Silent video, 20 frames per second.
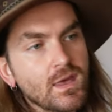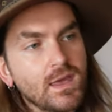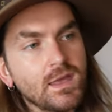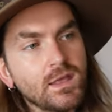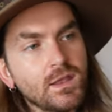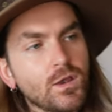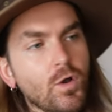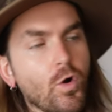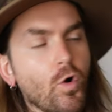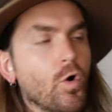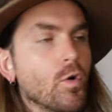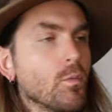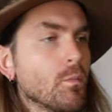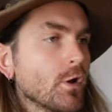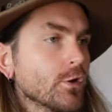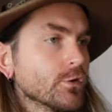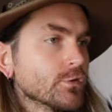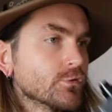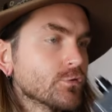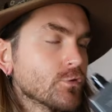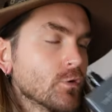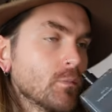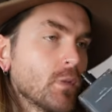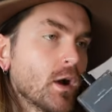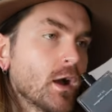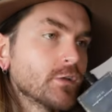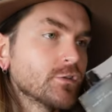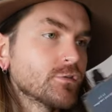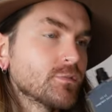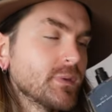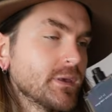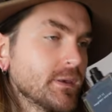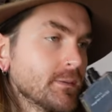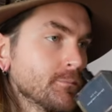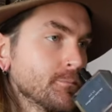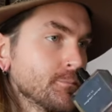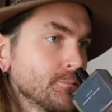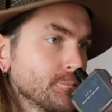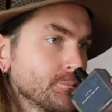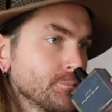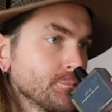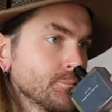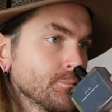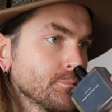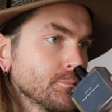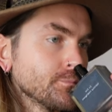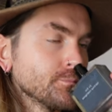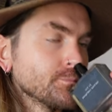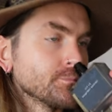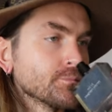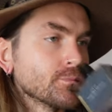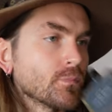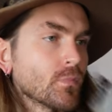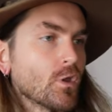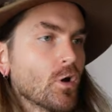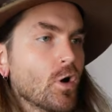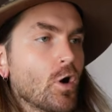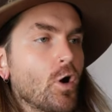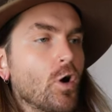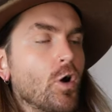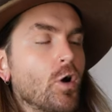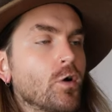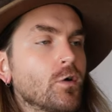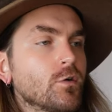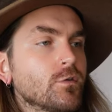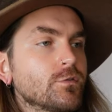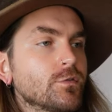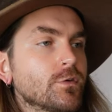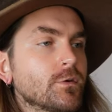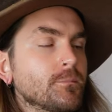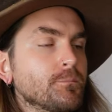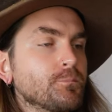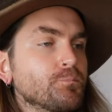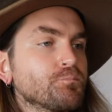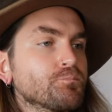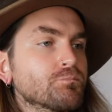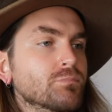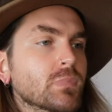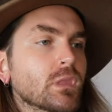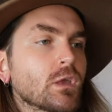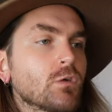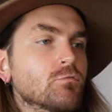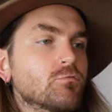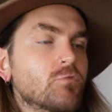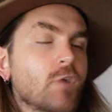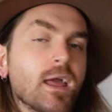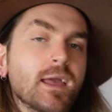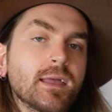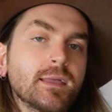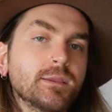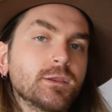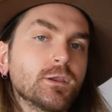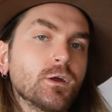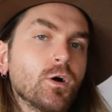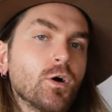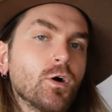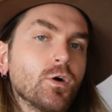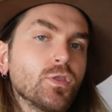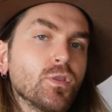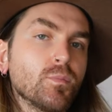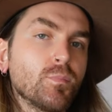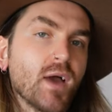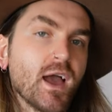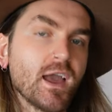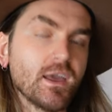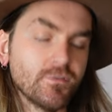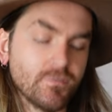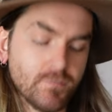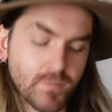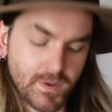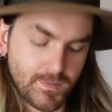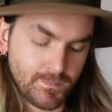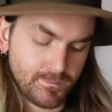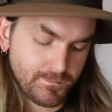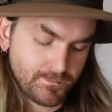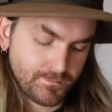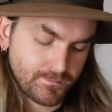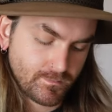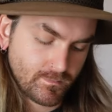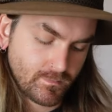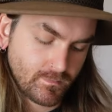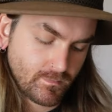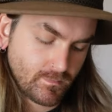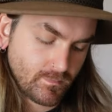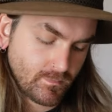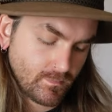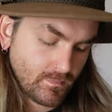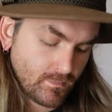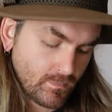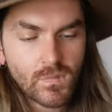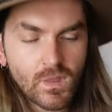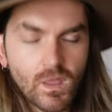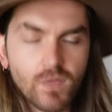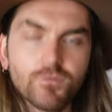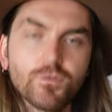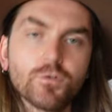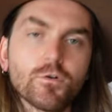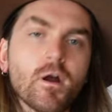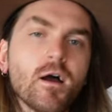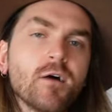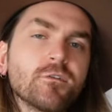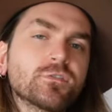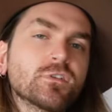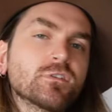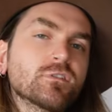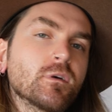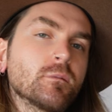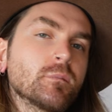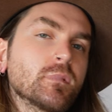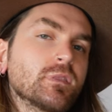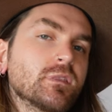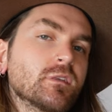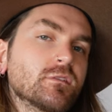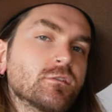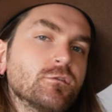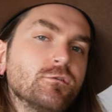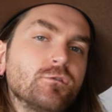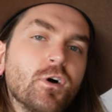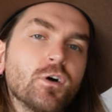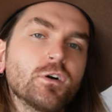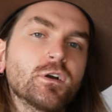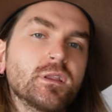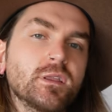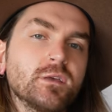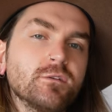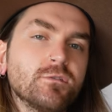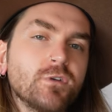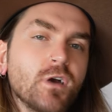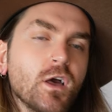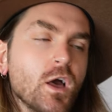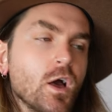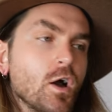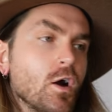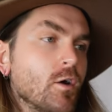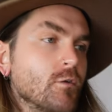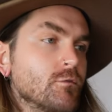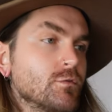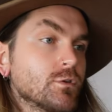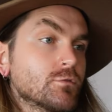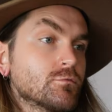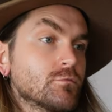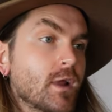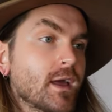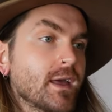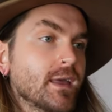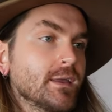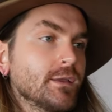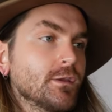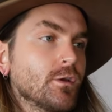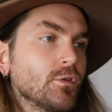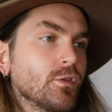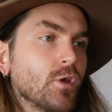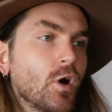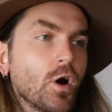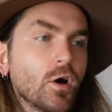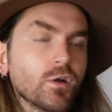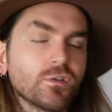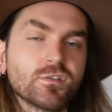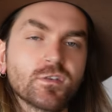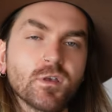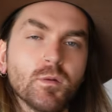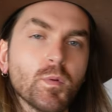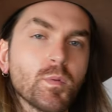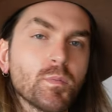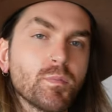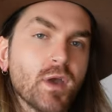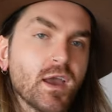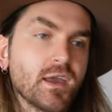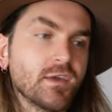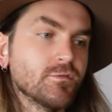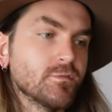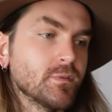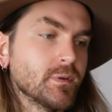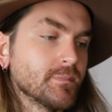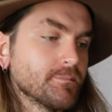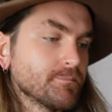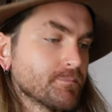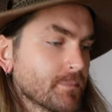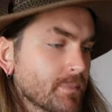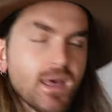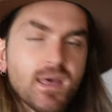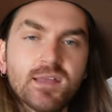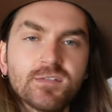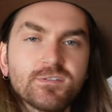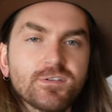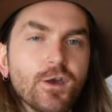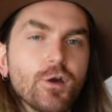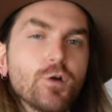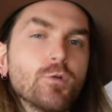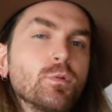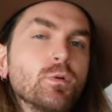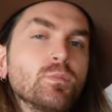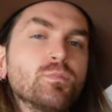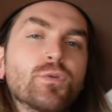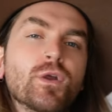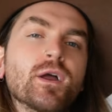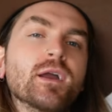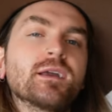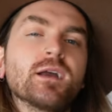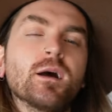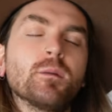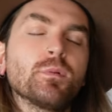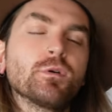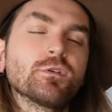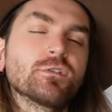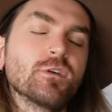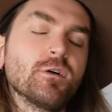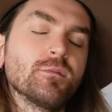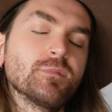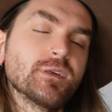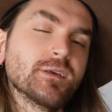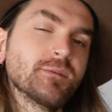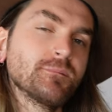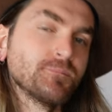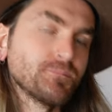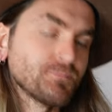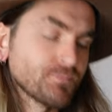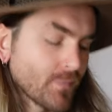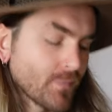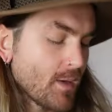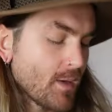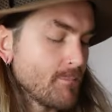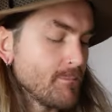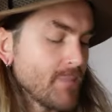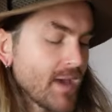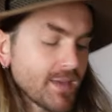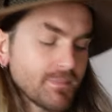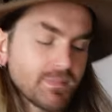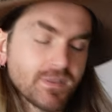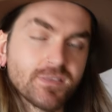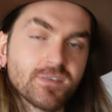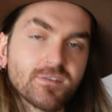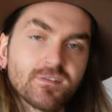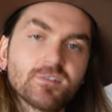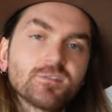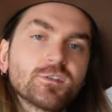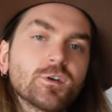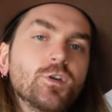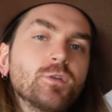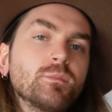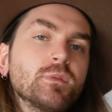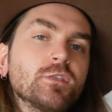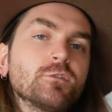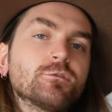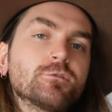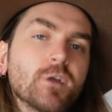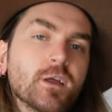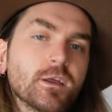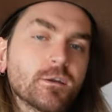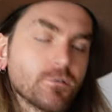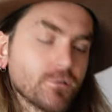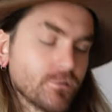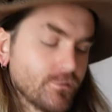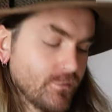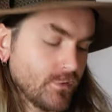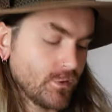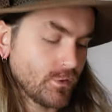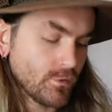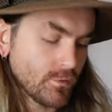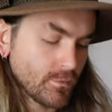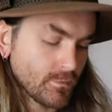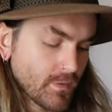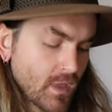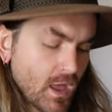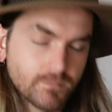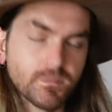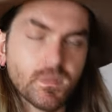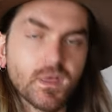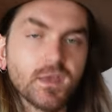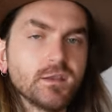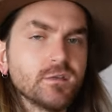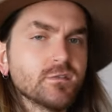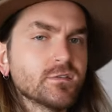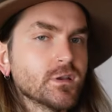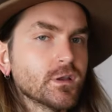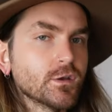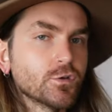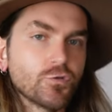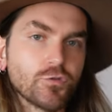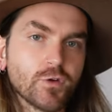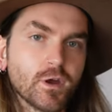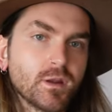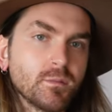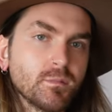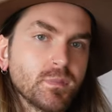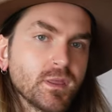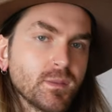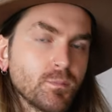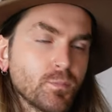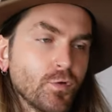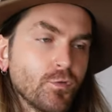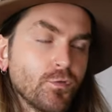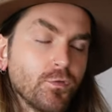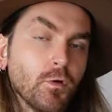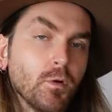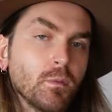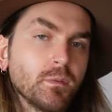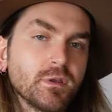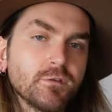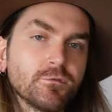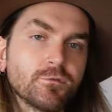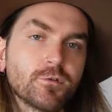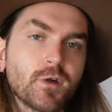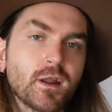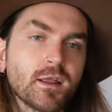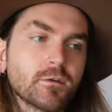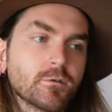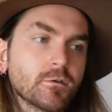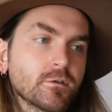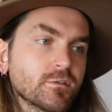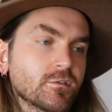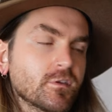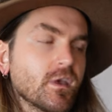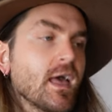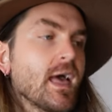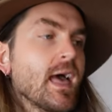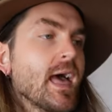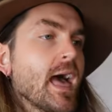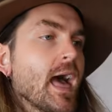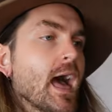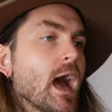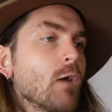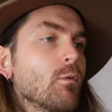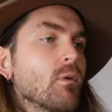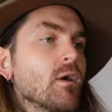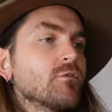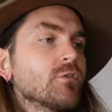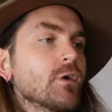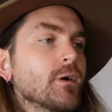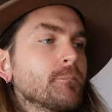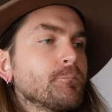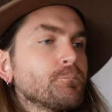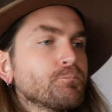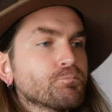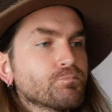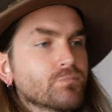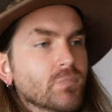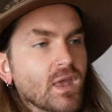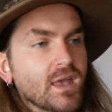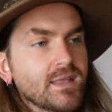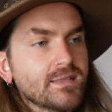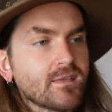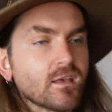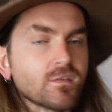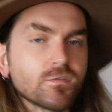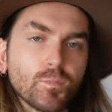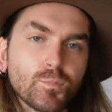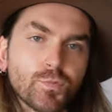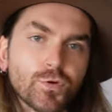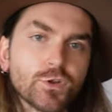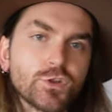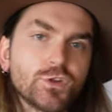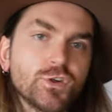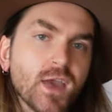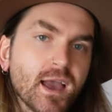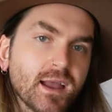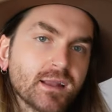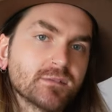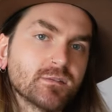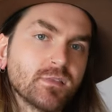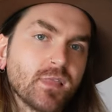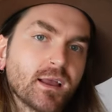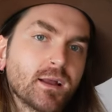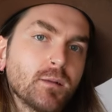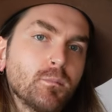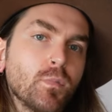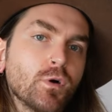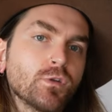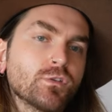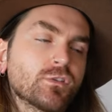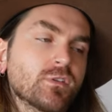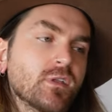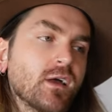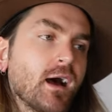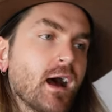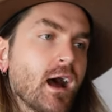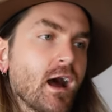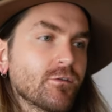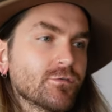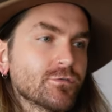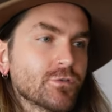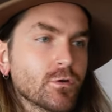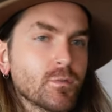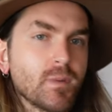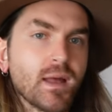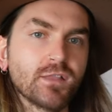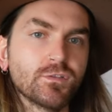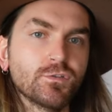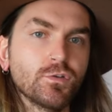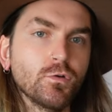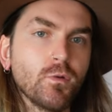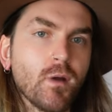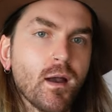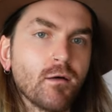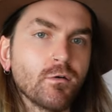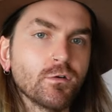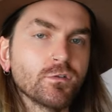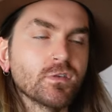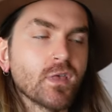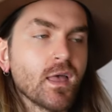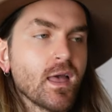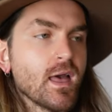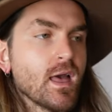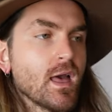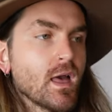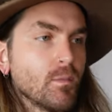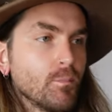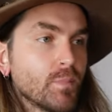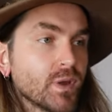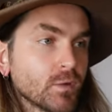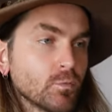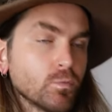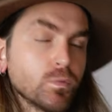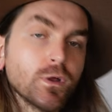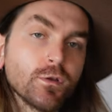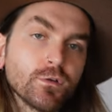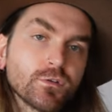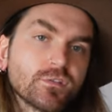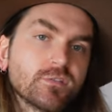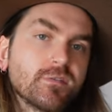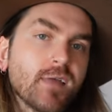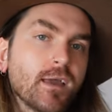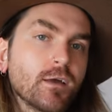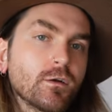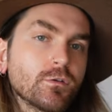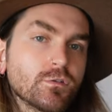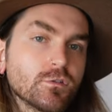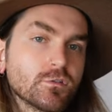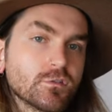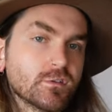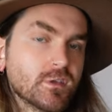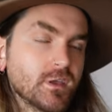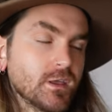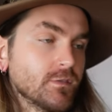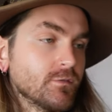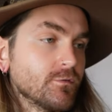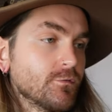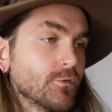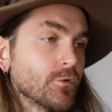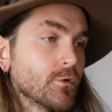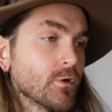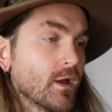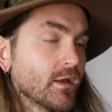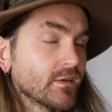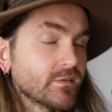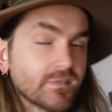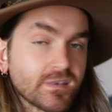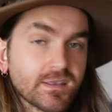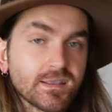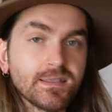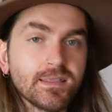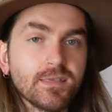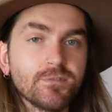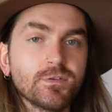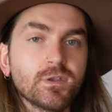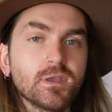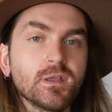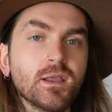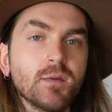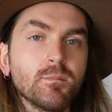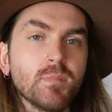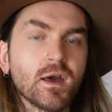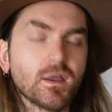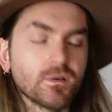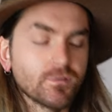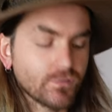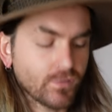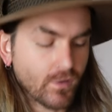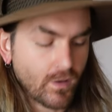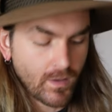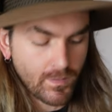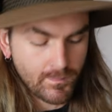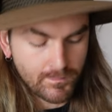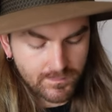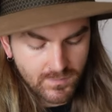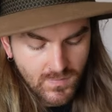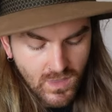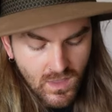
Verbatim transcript: It almost reminds me of rain on the pavement. If you're after something that's evocative of the rain on the hot summer pavement, terrible breakup or something. Maybe this is going to be the fragrance for you. It is an incredibly performative fragrance. However, it doesn't project like a monster after about two hours, but it will stay on your skin for a significant amount of time.